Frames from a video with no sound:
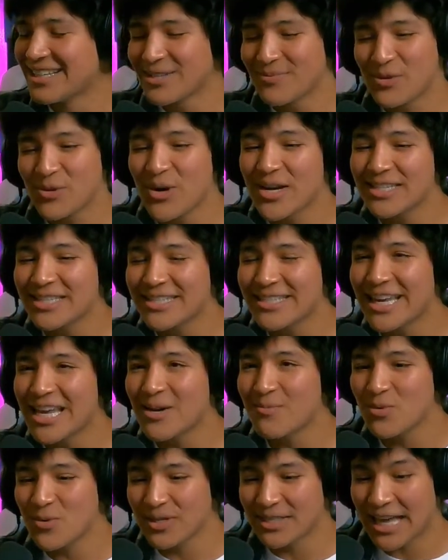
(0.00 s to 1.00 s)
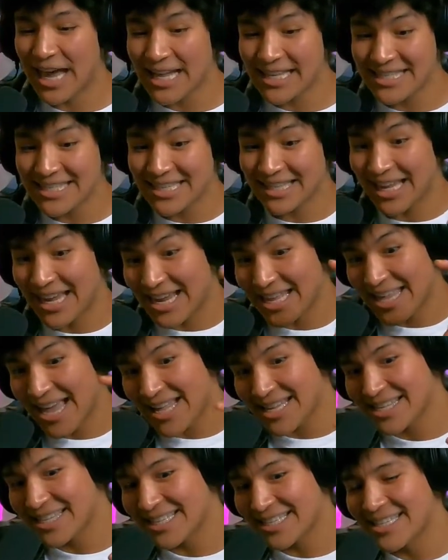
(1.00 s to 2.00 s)
Some crazy table, and that's it. Like
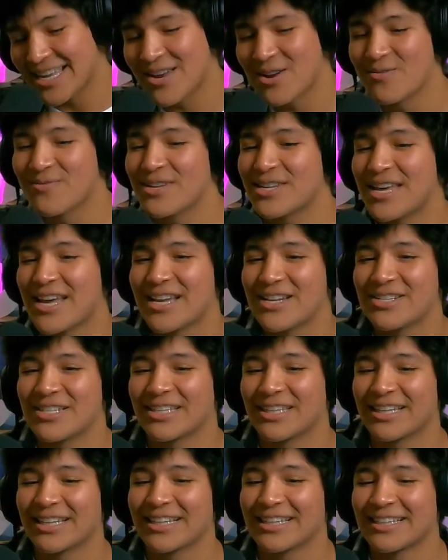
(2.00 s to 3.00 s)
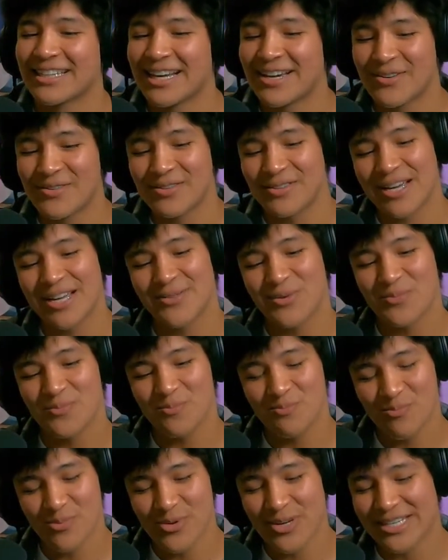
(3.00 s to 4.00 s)
that's the center of attention. Like that's what
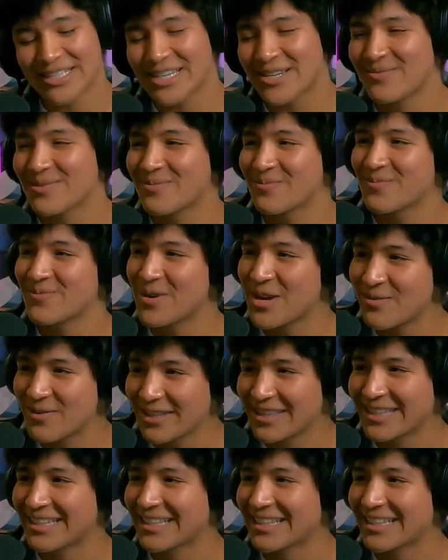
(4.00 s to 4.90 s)
brings everything